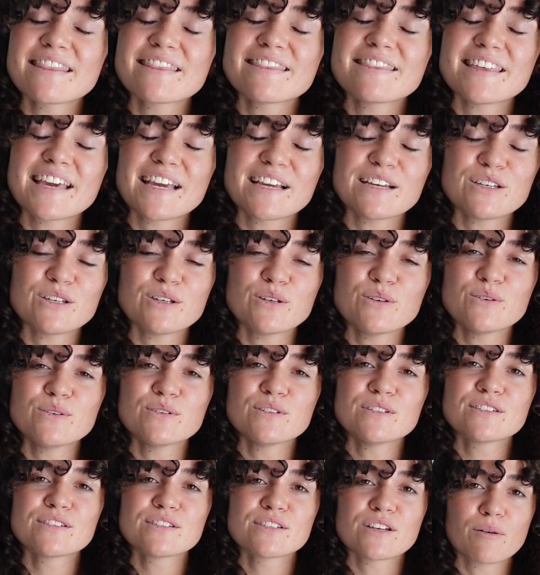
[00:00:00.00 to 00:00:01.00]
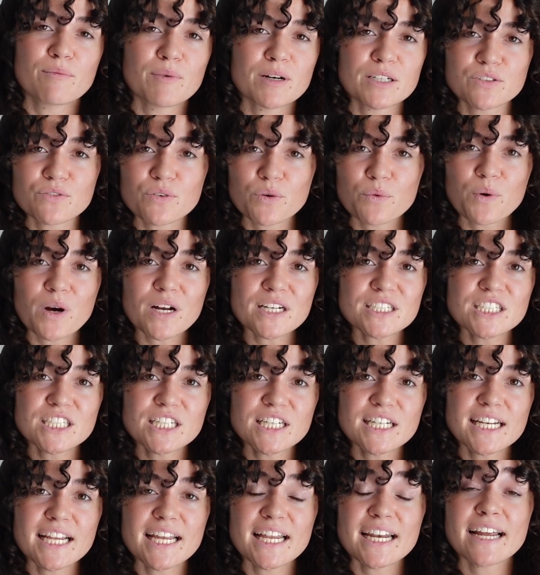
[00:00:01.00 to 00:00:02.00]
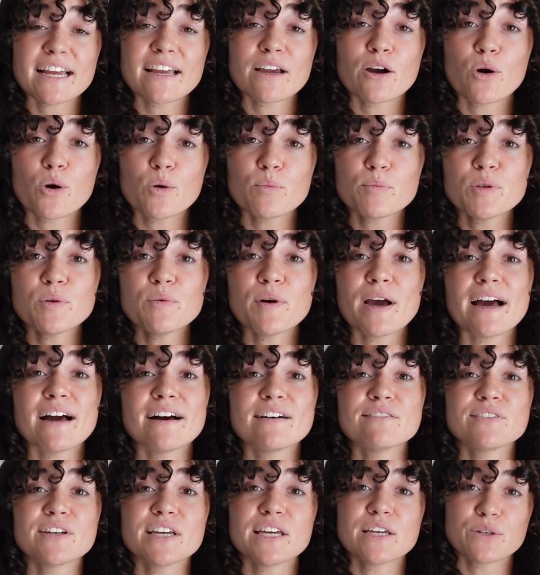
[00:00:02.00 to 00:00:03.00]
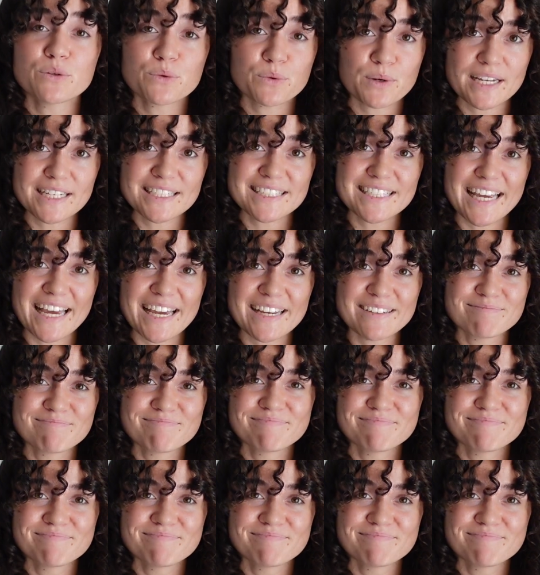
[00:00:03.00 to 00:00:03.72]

thank you so much for watching, and I hope you have a great day.